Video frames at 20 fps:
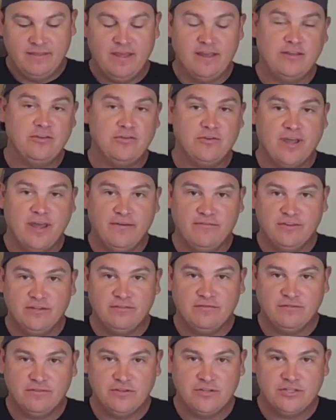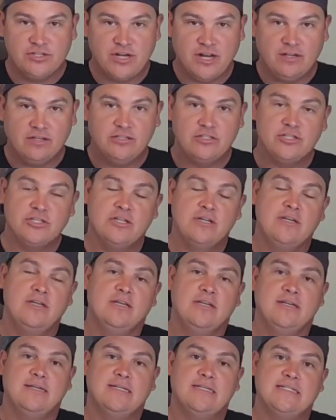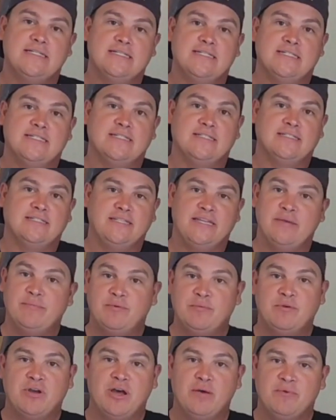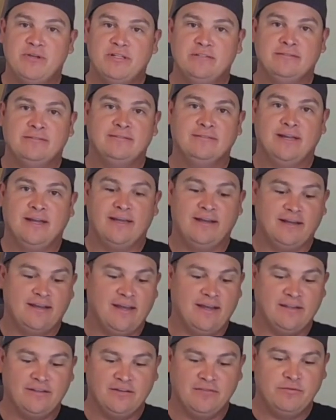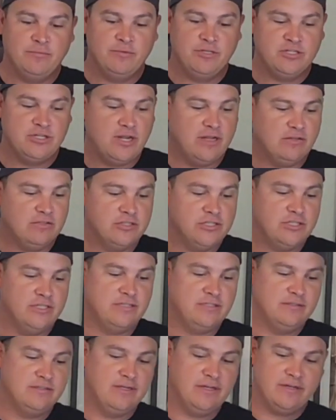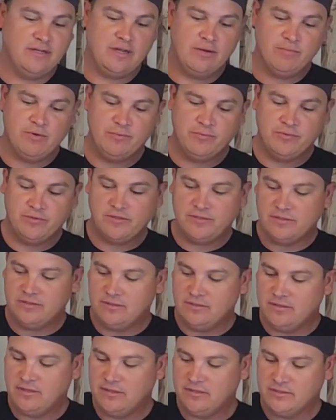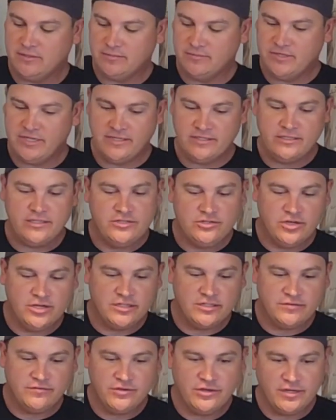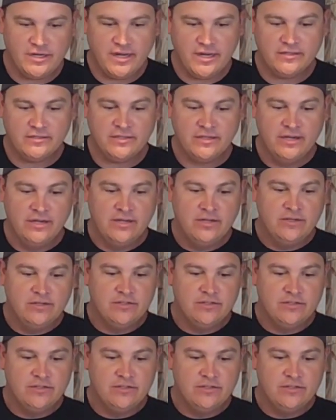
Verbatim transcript: thank you, Kevin, for the challenge. Uh, keep them coming. Uh, I love to be challenged and, and come up with uh, some tasty drinks for you guys.